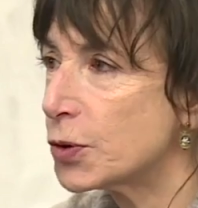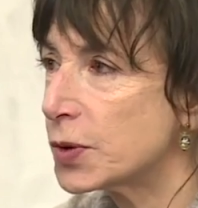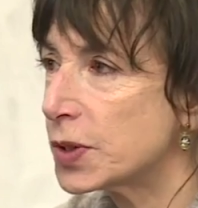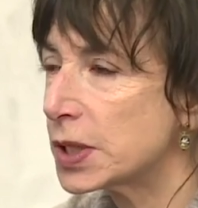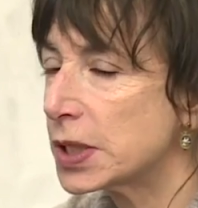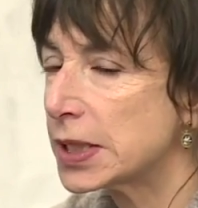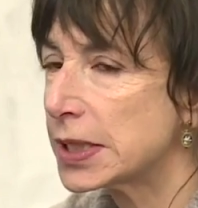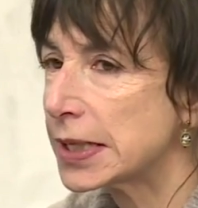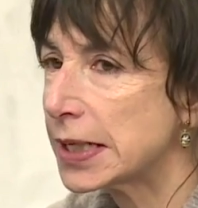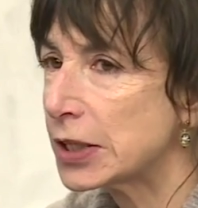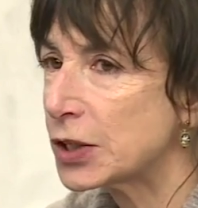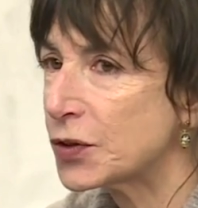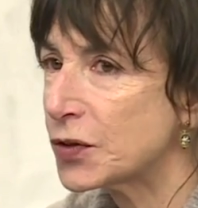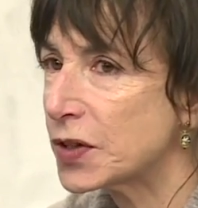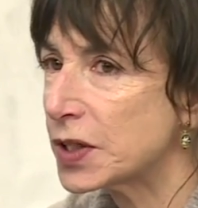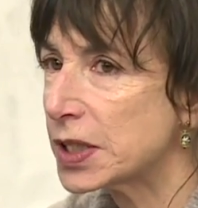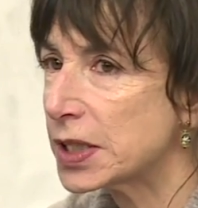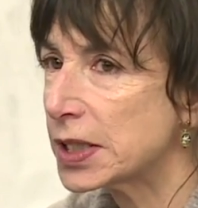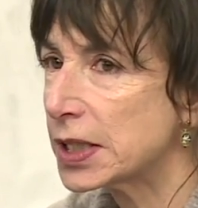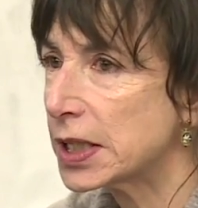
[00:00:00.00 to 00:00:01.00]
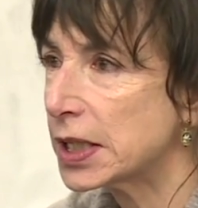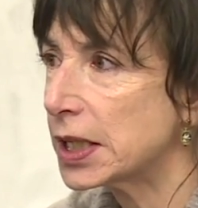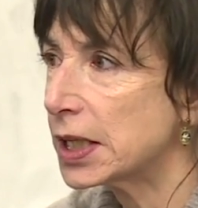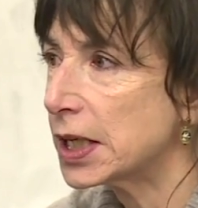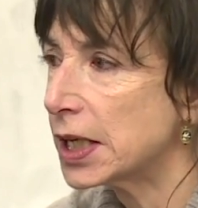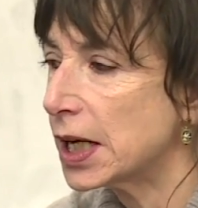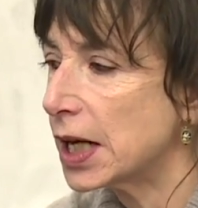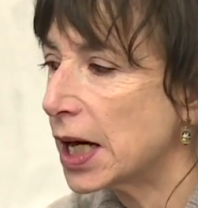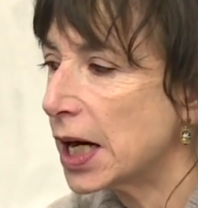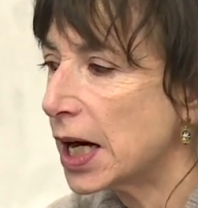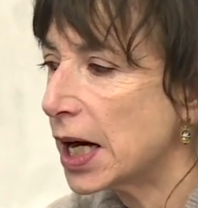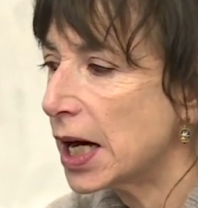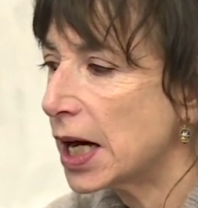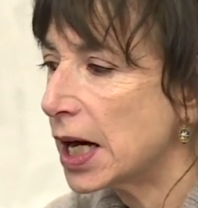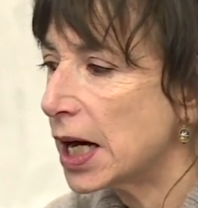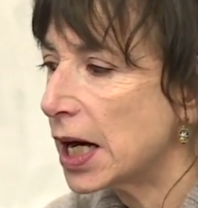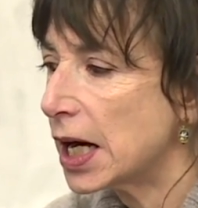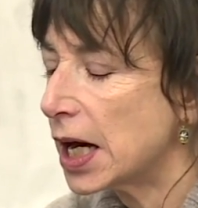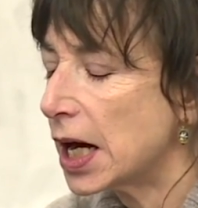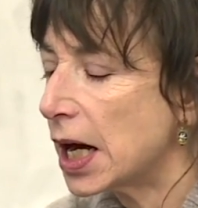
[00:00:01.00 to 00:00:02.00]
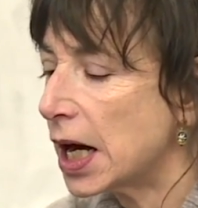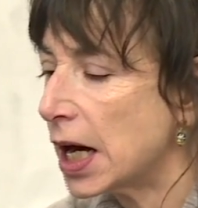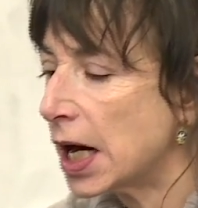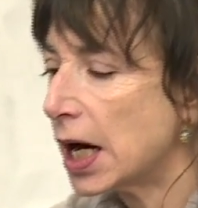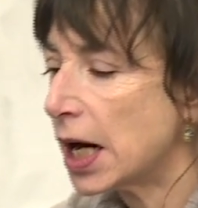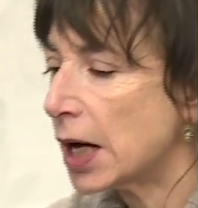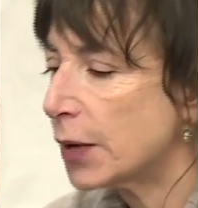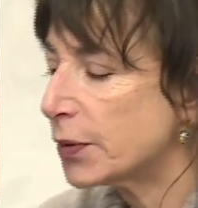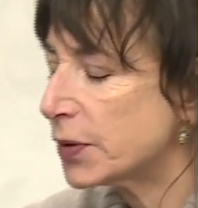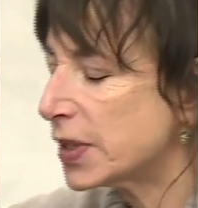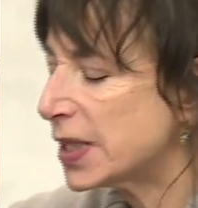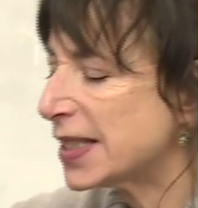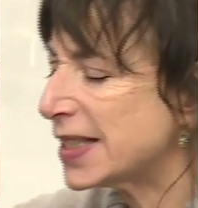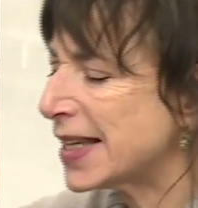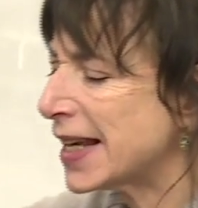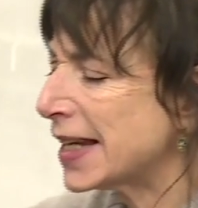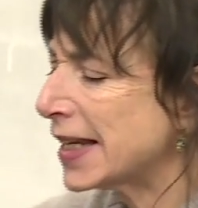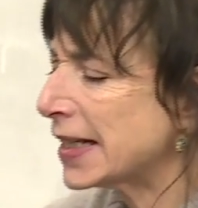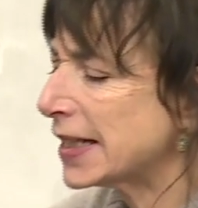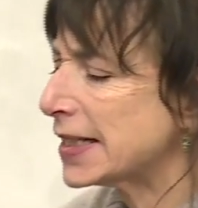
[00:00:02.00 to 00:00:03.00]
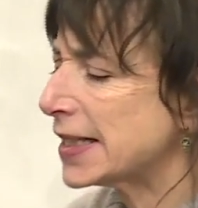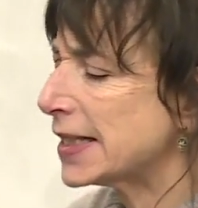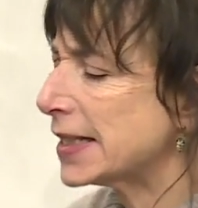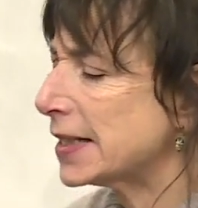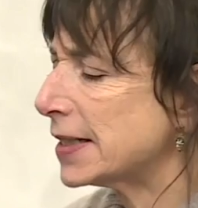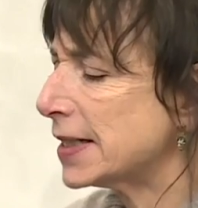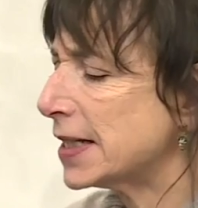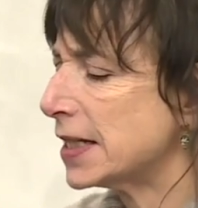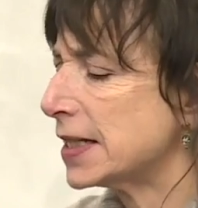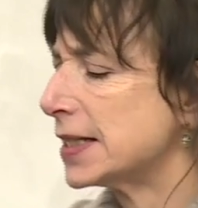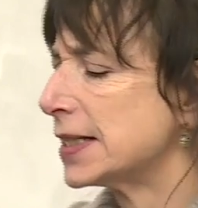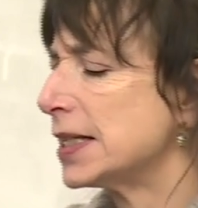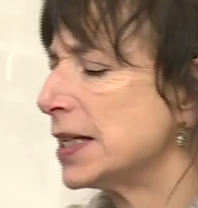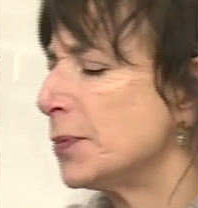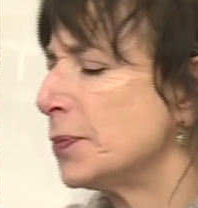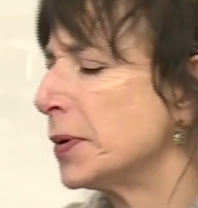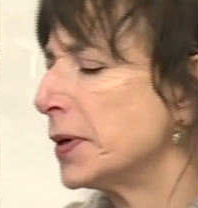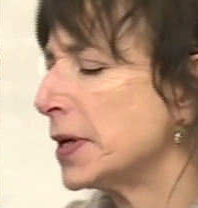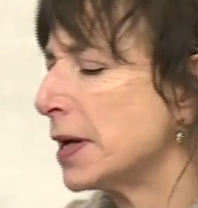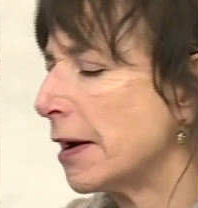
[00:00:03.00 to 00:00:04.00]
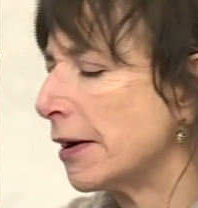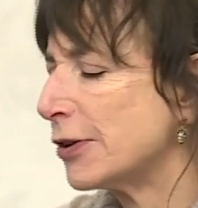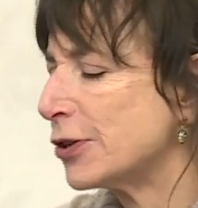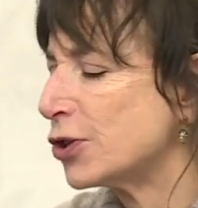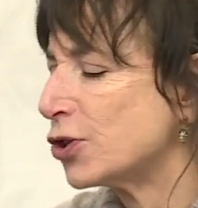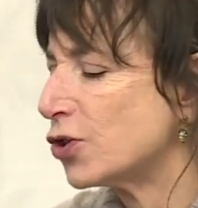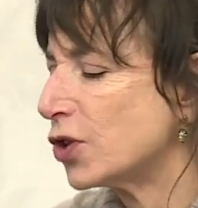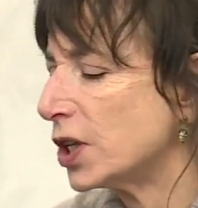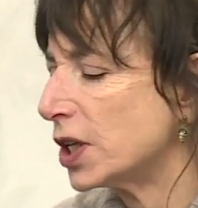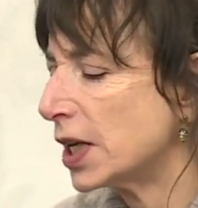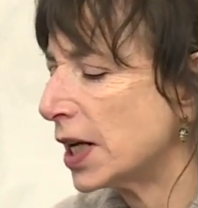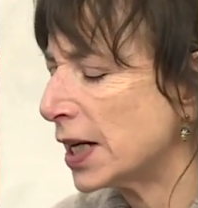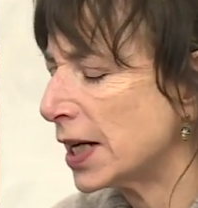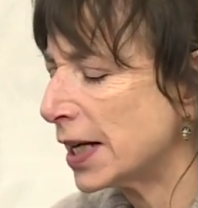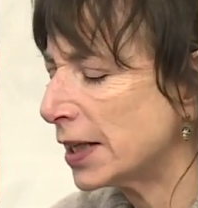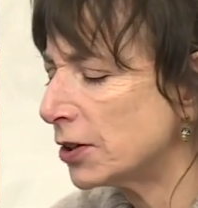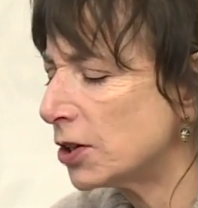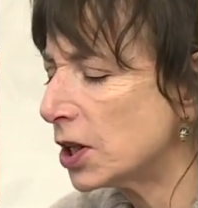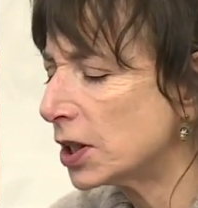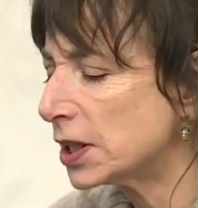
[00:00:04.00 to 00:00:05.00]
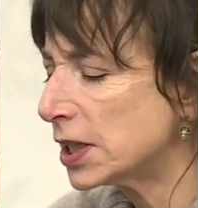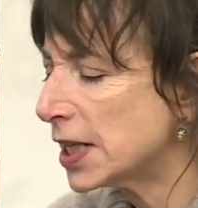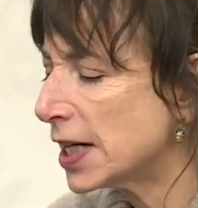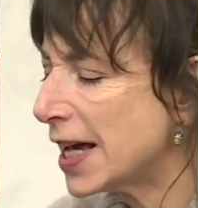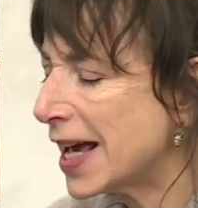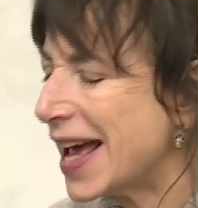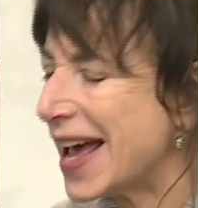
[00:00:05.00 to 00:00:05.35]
was in the center of the city, I was descending a steep and narrow street, and I looked,